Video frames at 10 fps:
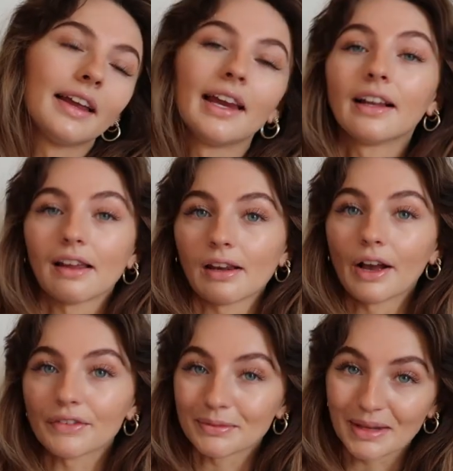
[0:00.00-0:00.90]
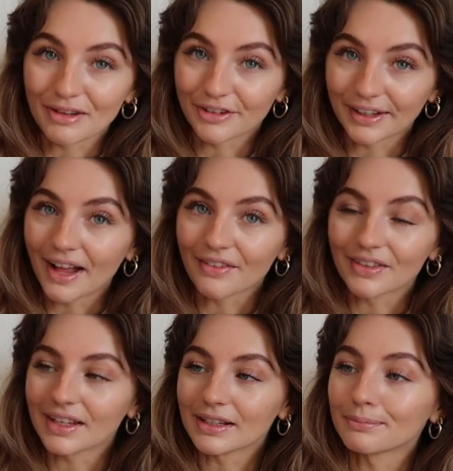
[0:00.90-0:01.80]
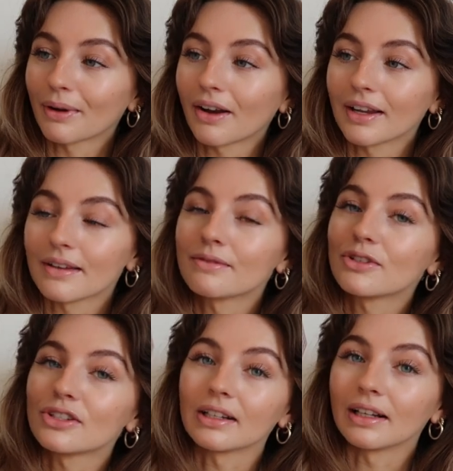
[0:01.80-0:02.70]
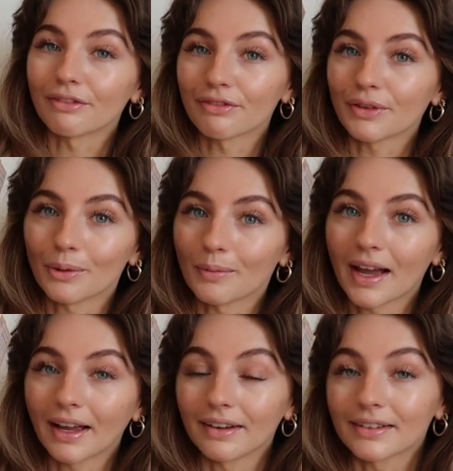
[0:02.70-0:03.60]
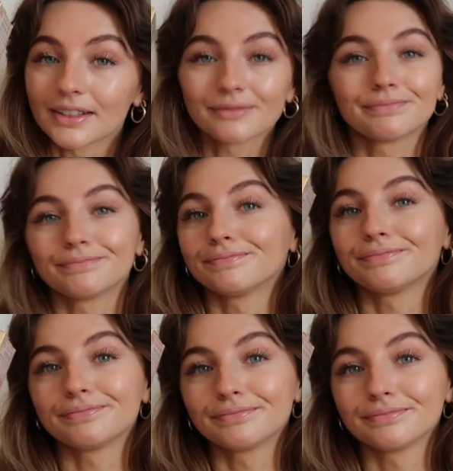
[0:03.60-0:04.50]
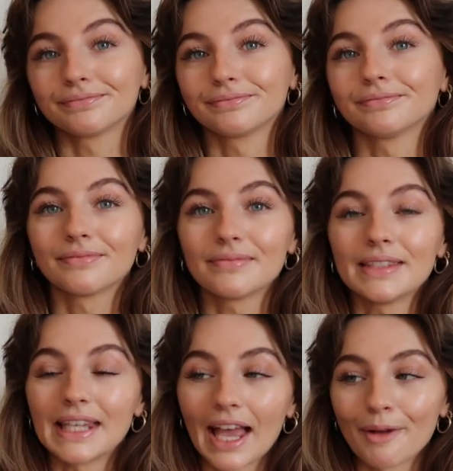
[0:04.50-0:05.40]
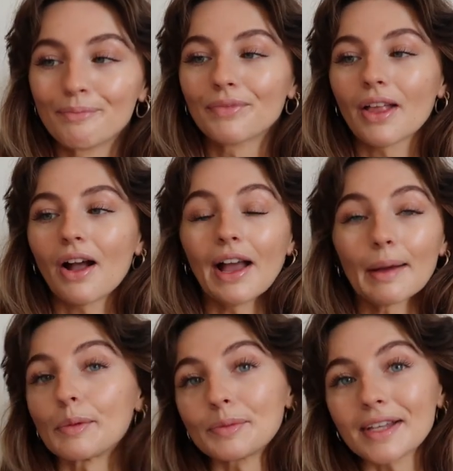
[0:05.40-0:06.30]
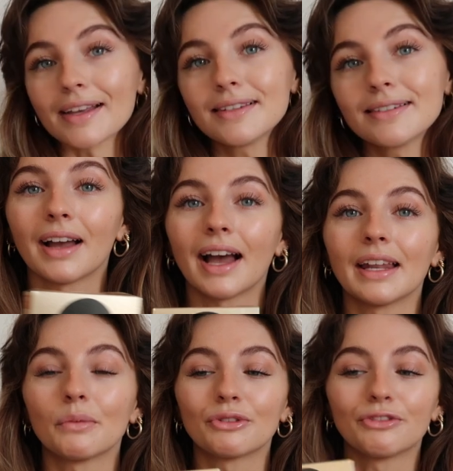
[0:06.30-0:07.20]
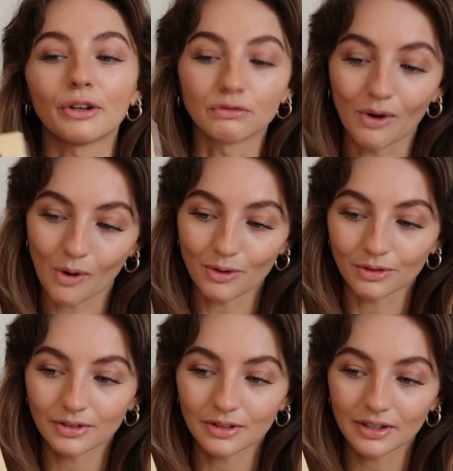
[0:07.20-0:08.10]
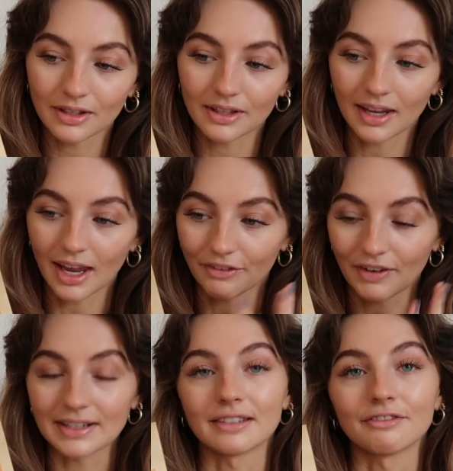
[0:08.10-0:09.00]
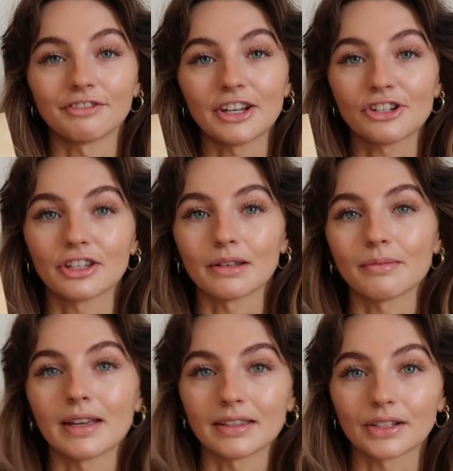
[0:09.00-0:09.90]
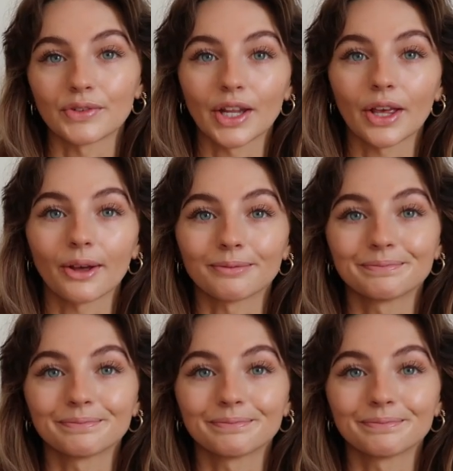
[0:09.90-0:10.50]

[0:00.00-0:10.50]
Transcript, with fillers: Eli laughs at me for getting these but I just love them and yeah, I am obsessed. And it would feel wrong if I didn't feature them in this video.